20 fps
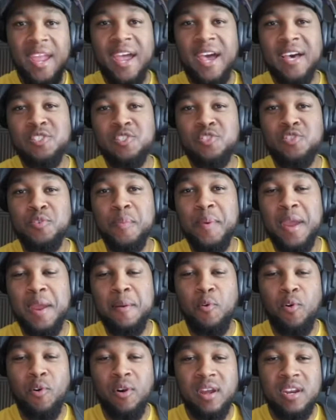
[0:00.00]
guys, it's Jermaine
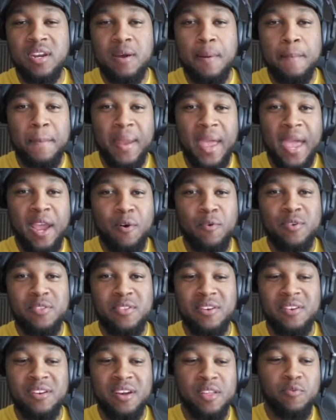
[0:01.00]
Morgan and I'm back with
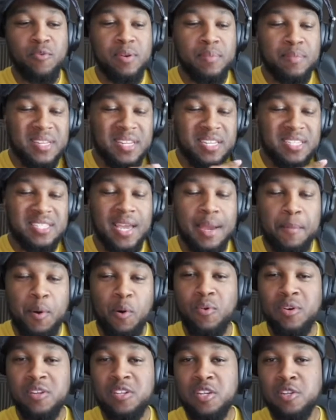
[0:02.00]
another one, but this time I
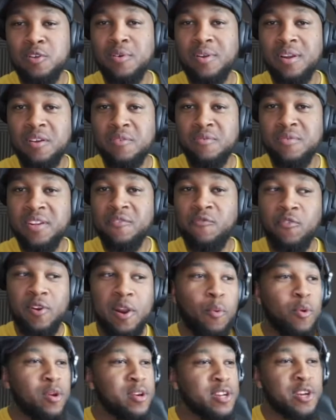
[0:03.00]
want to do it a little different.
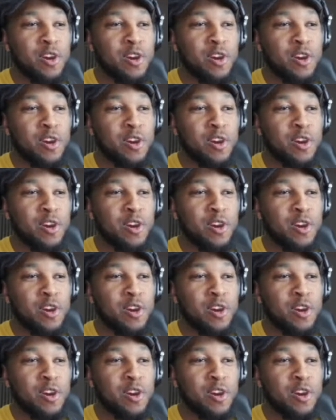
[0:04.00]
I want to